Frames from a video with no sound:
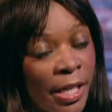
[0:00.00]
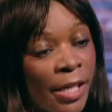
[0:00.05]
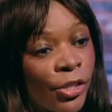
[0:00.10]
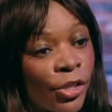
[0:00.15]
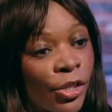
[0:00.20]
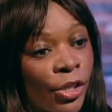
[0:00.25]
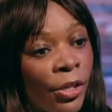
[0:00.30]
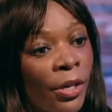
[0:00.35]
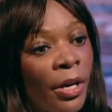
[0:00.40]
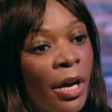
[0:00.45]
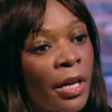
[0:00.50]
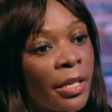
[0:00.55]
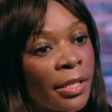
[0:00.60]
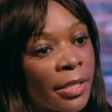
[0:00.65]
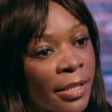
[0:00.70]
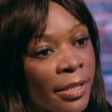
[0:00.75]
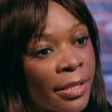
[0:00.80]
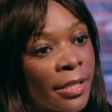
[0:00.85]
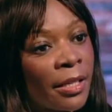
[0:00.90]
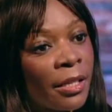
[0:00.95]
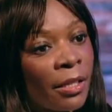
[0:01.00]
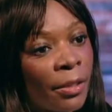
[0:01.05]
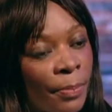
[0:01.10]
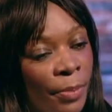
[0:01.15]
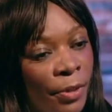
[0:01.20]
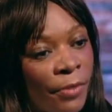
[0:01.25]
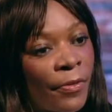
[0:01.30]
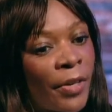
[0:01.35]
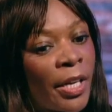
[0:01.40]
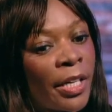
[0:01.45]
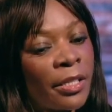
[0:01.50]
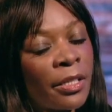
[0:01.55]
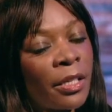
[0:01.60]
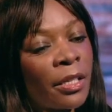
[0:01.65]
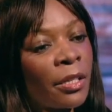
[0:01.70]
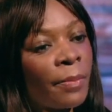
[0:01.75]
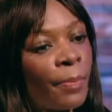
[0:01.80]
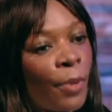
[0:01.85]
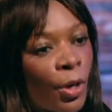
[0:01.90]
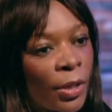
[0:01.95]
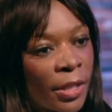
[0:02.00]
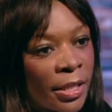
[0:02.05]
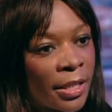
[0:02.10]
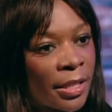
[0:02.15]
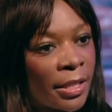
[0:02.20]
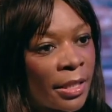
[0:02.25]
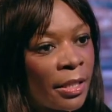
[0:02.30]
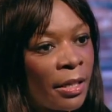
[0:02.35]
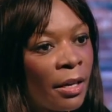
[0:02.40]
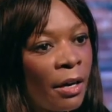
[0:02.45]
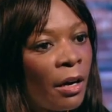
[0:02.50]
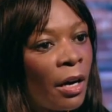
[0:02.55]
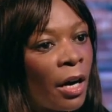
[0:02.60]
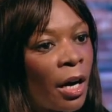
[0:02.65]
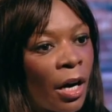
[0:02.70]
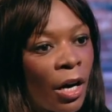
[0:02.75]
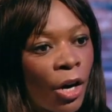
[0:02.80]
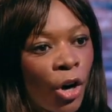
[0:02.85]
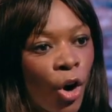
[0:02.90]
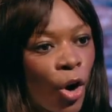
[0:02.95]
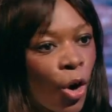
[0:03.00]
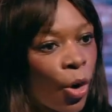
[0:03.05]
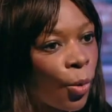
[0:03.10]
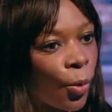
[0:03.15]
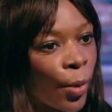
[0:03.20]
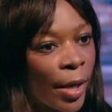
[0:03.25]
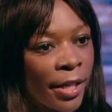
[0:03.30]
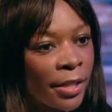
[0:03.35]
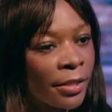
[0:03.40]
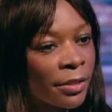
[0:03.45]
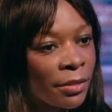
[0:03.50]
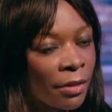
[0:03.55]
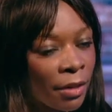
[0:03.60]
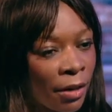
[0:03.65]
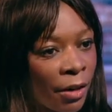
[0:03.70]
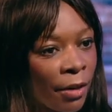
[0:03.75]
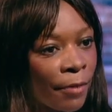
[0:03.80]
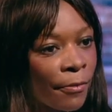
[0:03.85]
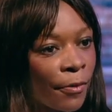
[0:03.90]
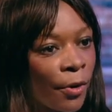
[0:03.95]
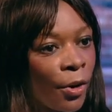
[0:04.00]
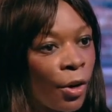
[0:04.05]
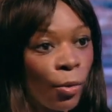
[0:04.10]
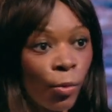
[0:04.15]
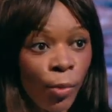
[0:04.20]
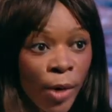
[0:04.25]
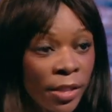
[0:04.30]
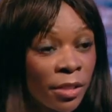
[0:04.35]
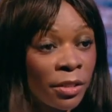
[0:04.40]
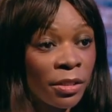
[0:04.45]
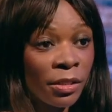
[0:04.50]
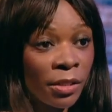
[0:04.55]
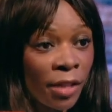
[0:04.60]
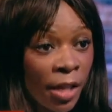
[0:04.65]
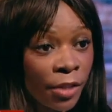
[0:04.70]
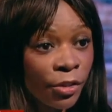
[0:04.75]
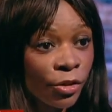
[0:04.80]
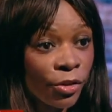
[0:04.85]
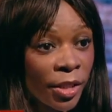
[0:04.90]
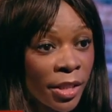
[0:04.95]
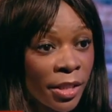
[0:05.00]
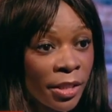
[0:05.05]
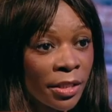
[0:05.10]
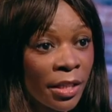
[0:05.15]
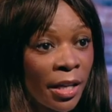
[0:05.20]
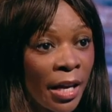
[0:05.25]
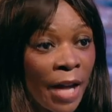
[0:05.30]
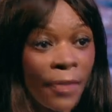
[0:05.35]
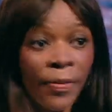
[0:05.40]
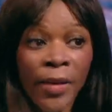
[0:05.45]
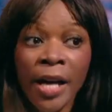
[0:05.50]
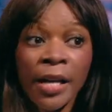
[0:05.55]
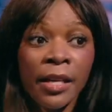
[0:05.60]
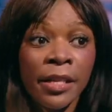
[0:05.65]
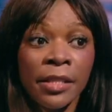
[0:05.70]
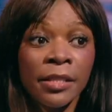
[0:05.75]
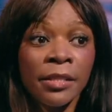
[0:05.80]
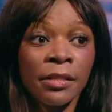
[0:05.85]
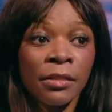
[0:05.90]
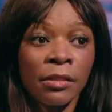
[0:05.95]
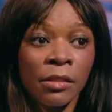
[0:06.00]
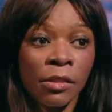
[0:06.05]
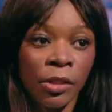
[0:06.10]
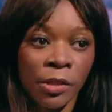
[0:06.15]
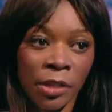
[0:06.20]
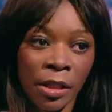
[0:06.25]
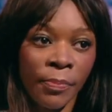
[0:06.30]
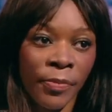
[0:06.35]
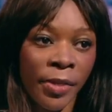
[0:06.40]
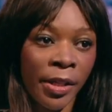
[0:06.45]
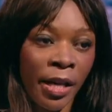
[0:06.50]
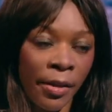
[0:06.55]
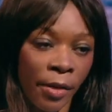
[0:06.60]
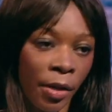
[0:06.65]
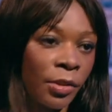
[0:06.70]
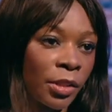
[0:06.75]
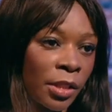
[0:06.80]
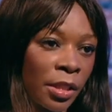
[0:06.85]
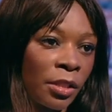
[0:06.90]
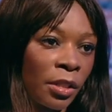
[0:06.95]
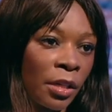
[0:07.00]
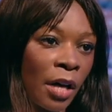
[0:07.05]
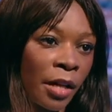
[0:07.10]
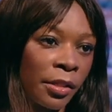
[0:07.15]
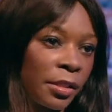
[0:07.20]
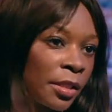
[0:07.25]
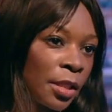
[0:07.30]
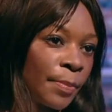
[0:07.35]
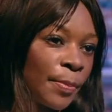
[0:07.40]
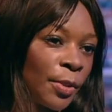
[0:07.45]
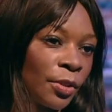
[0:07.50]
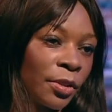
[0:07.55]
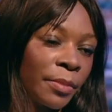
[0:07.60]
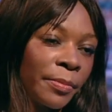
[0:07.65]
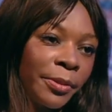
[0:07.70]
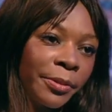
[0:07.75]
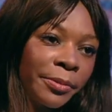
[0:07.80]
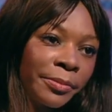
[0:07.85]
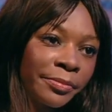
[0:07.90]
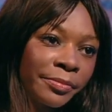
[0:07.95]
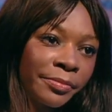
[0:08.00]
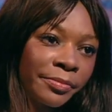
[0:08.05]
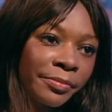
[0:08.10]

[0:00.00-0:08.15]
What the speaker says: nature still pervading the policy hallways of Western countries. And that is something I consider undisputable.